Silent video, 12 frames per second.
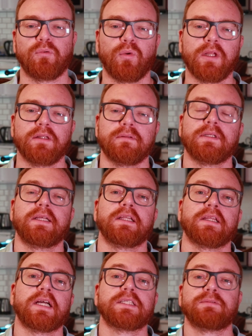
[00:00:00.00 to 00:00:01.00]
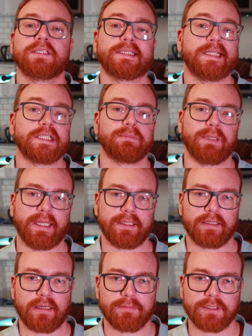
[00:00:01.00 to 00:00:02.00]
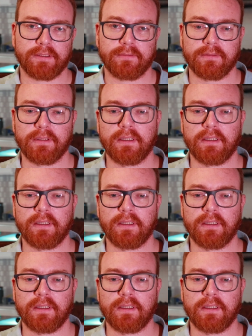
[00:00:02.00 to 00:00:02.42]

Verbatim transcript: Well, that's where slash blend comes in.